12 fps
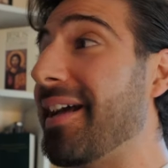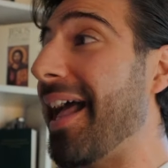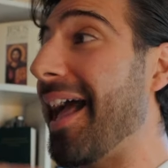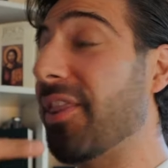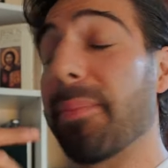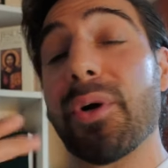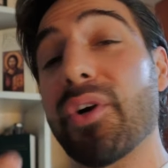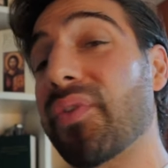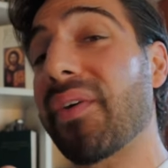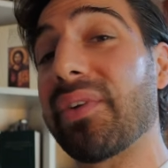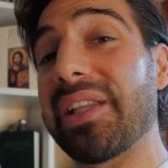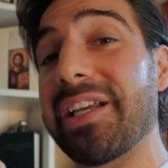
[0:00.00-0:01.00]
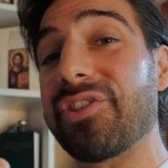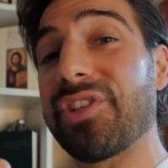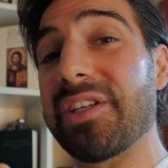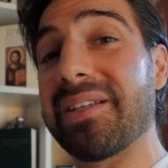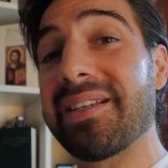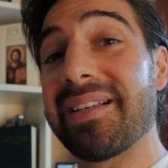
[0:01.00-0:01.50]
and the book of
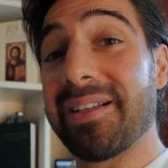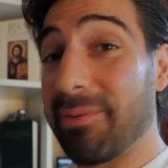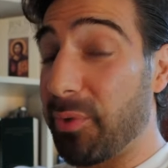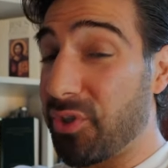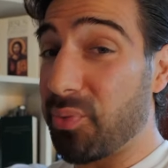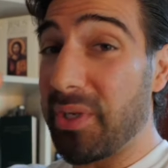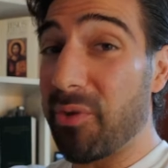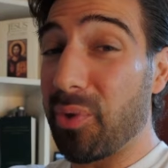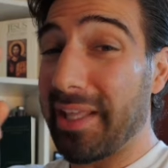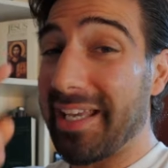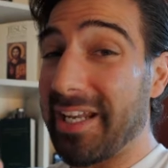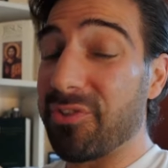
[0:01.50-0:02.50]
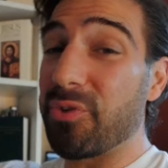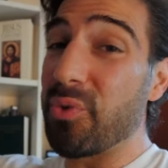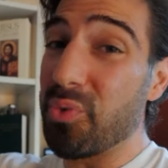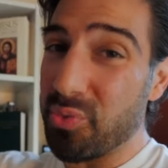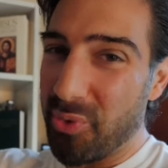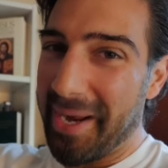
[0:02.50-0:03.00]
Revelation, which we will get
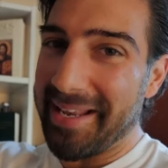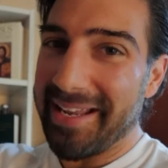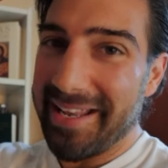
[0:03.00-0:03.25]
into right